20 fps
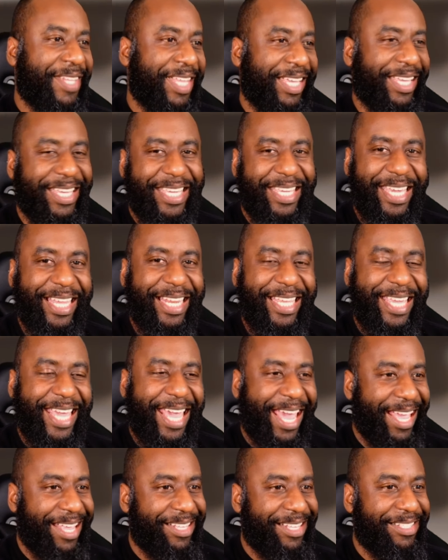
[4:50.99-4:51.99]

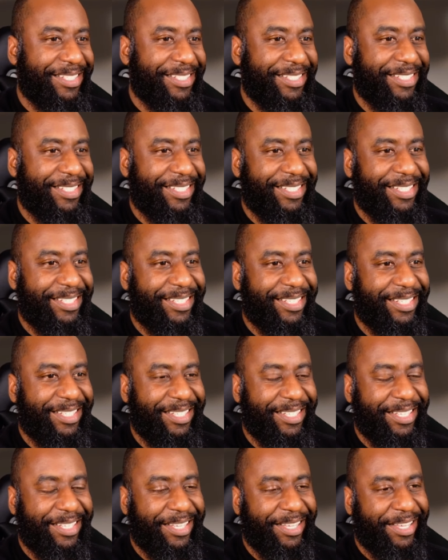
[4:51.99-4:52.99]

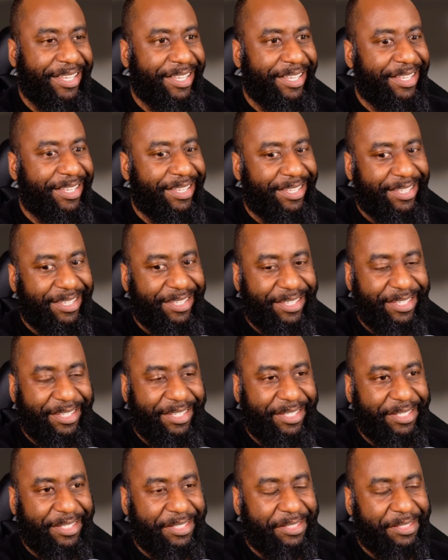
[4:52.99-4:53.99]

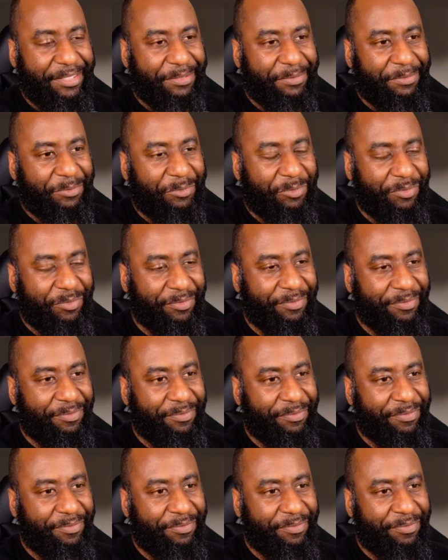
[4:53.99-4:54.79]
The person shown says nothing.